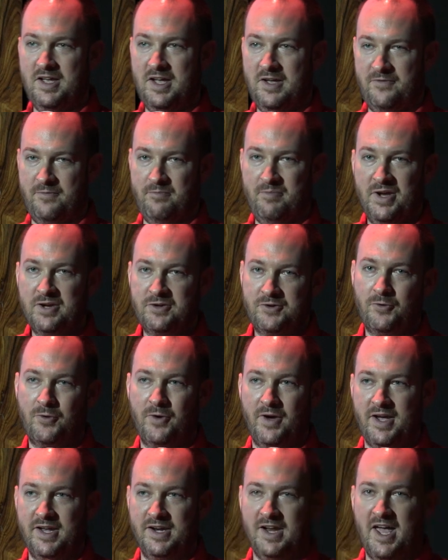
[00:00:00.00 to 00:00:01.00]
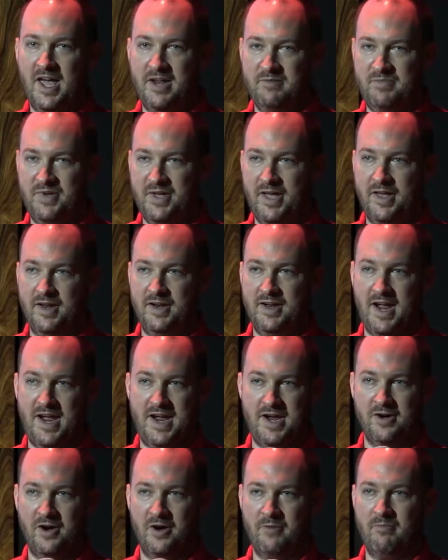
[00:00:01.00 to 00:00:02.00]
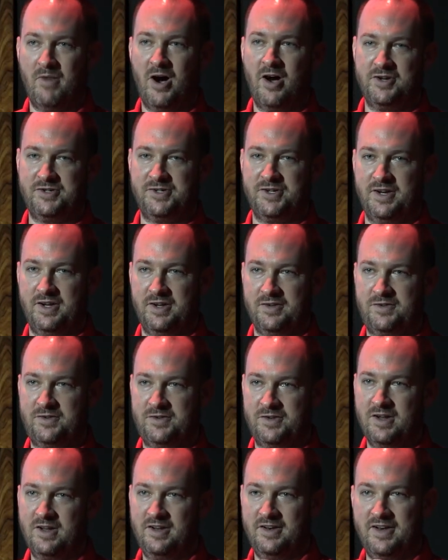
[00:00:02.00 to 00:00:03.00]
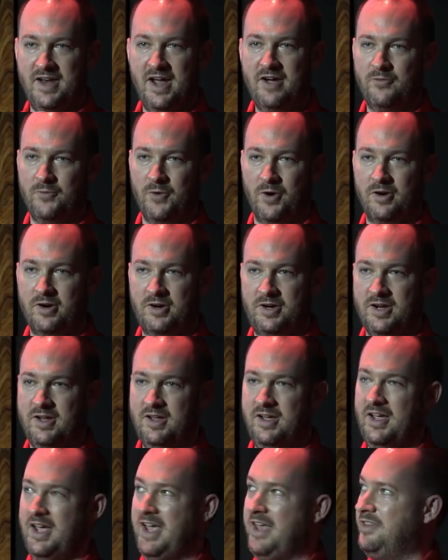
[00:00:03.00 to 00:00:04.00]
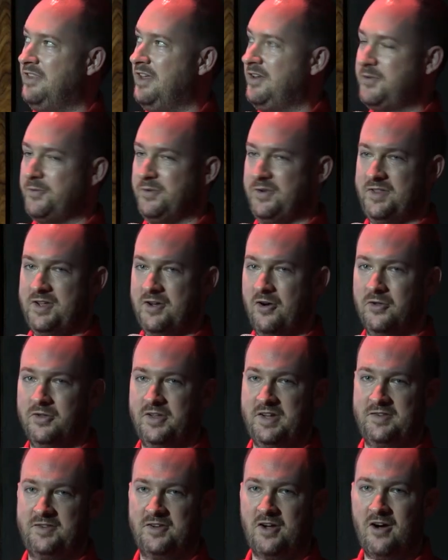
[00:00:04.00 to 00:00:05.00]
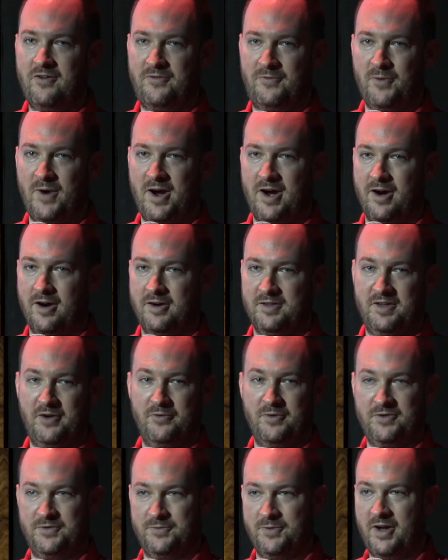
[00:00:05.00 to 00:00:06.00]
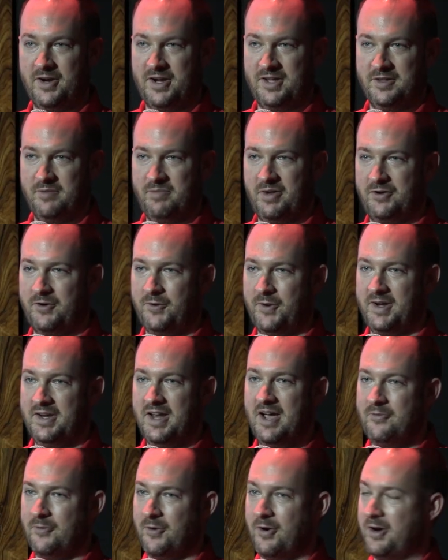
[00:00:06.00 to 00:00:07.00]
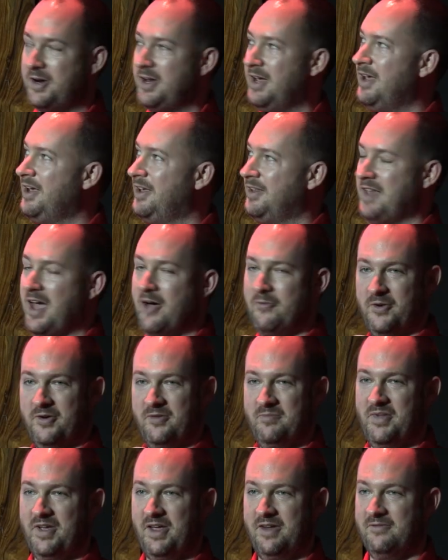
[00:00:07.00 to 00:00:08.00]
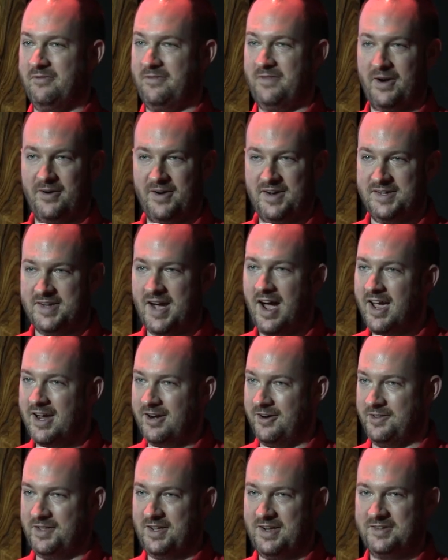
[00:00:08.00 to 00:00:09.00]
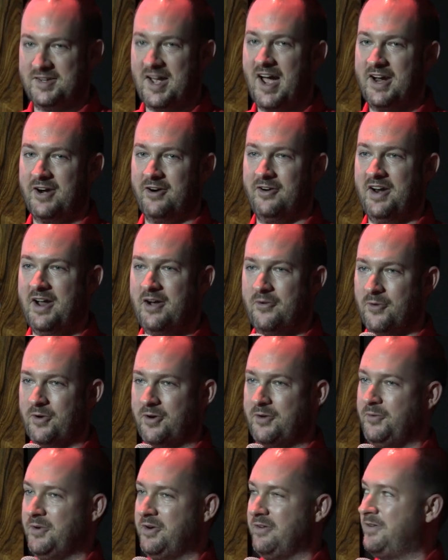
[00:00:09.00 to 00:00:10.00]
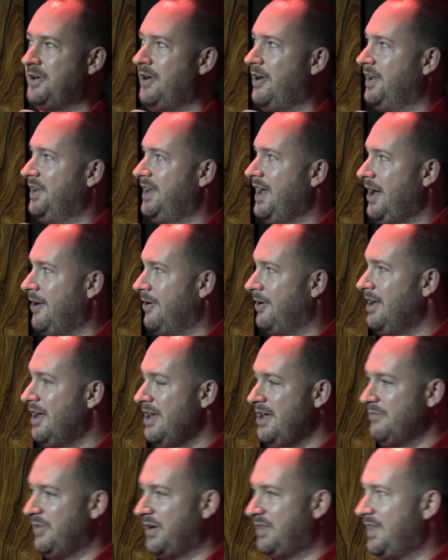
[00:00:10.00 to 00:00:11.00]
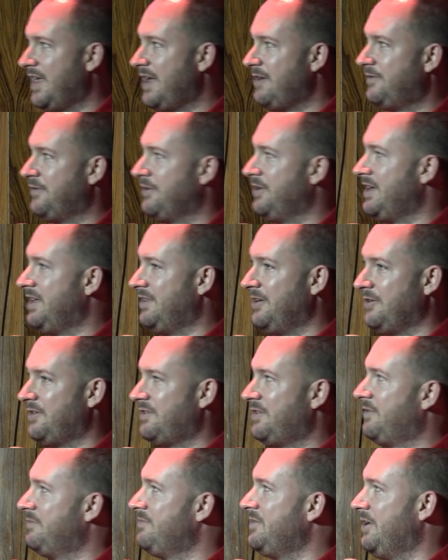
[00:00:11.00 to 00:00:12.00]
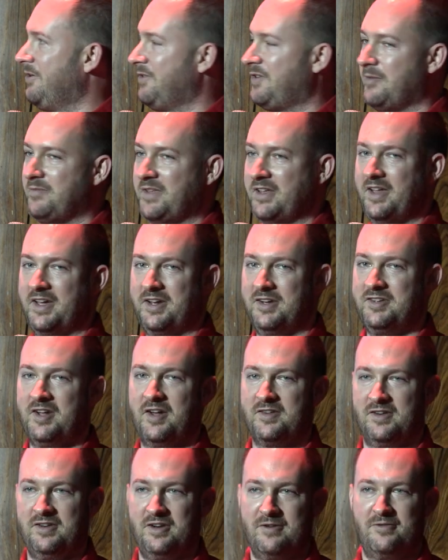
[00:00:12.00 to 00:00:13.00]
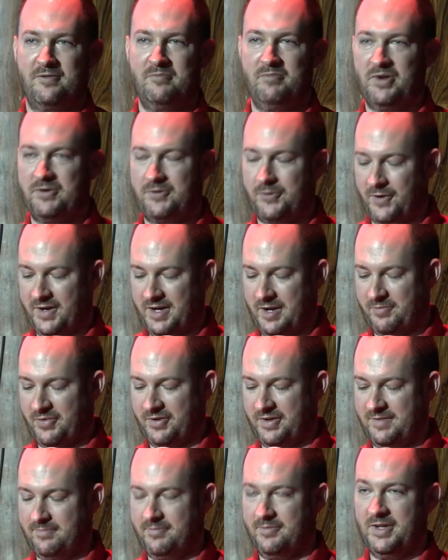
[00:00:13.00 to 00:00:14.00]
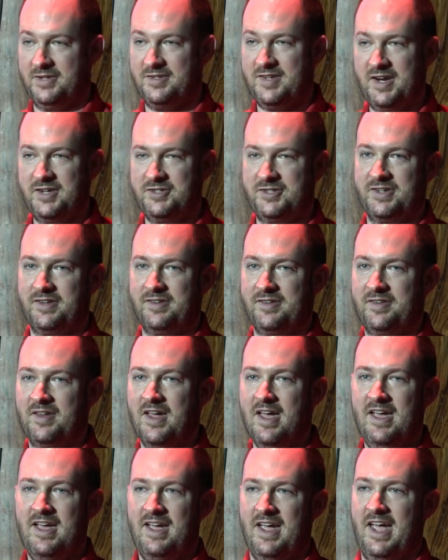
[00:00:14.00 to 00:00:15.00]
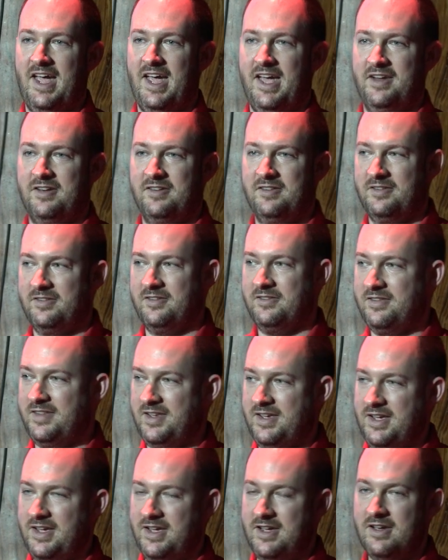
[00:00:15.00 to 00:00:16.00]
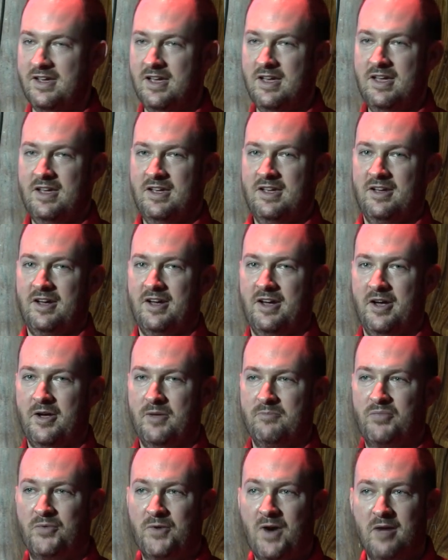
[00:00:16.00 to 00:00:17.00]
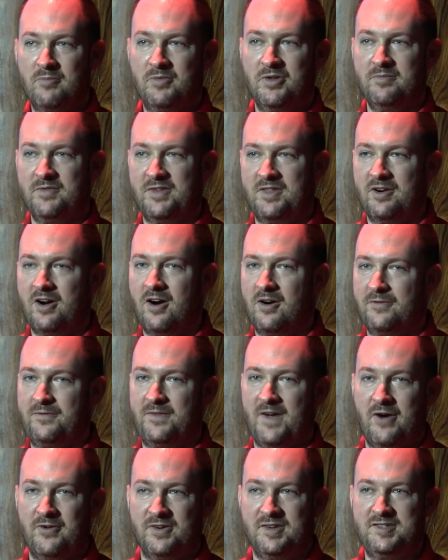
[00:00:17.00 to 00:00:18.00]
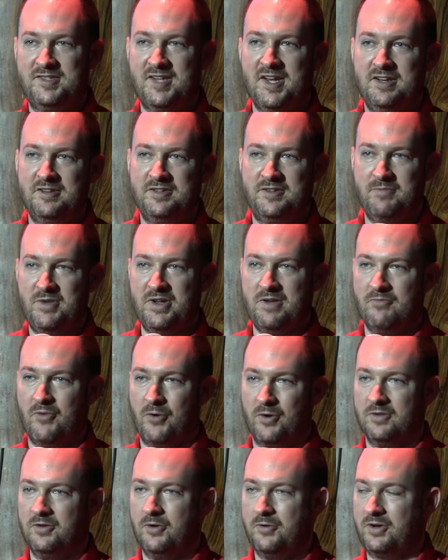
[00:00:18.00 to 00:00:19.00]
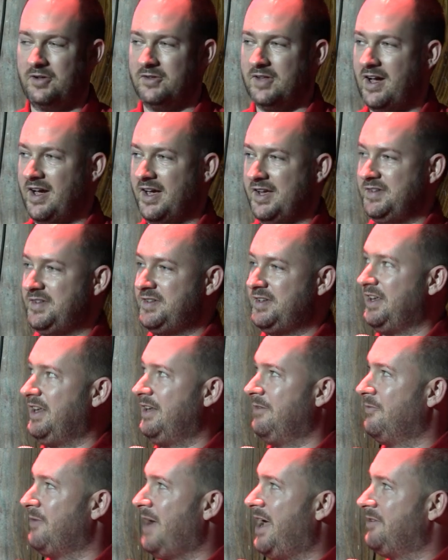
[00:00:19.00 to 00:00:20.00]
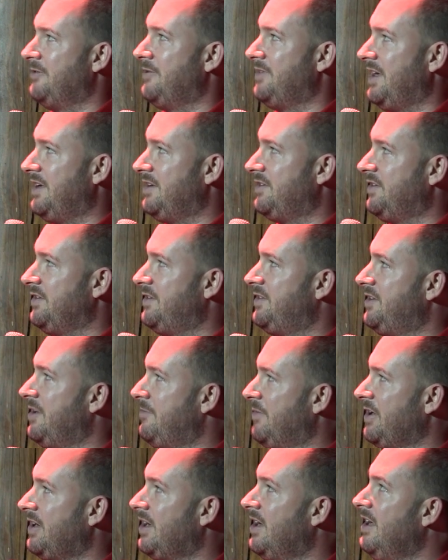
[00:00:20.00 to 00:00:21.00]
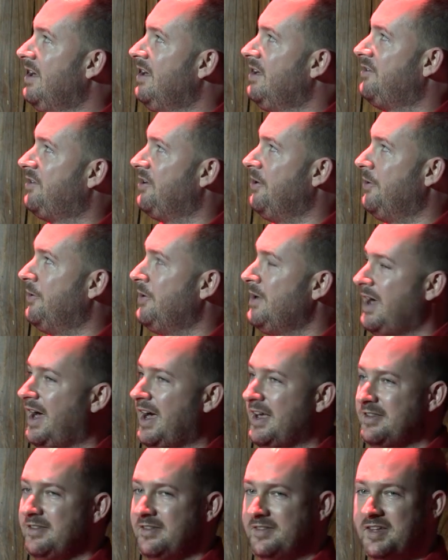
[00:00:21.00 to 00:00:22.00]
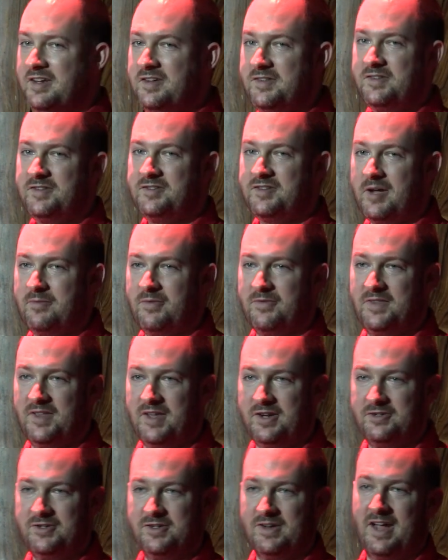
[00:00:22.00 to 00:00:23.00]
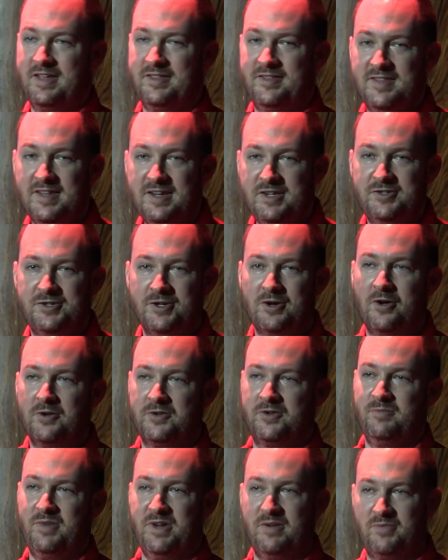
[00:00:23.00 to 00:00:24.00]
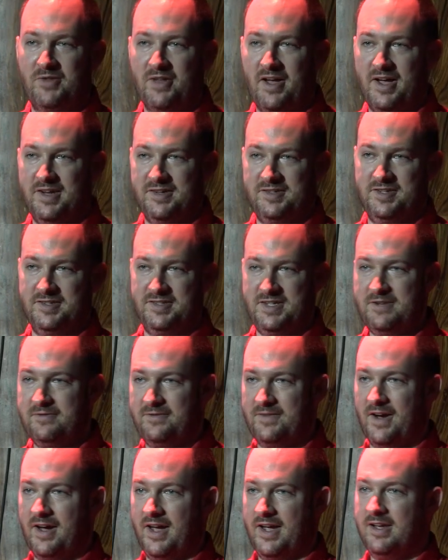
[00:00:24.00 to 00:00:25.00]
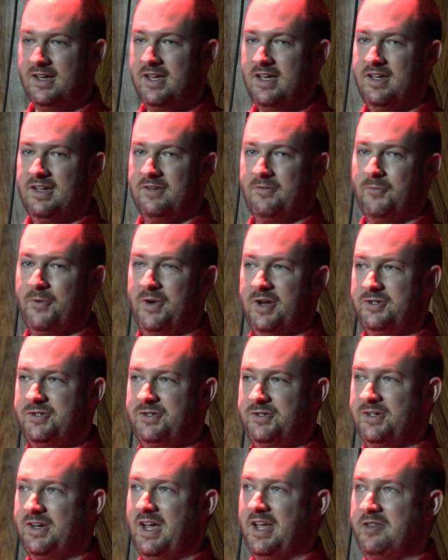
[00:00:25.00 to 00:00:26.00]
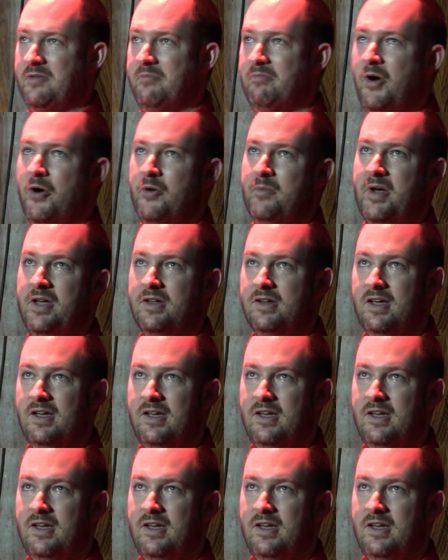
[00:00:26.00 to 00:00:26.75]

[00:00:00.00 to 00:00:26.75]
if Bitcoin had been a homogeneous network and this was the only software that was running the Bitcoin network, that would have been very dire. The entire network would have gone down. But thankfully, there's something like a dozen different Bitcoin implementations, and the problems that are found tend to be more localized rather than systemic. So this type of thing, I think, should also be applied to DeFi, which at the moment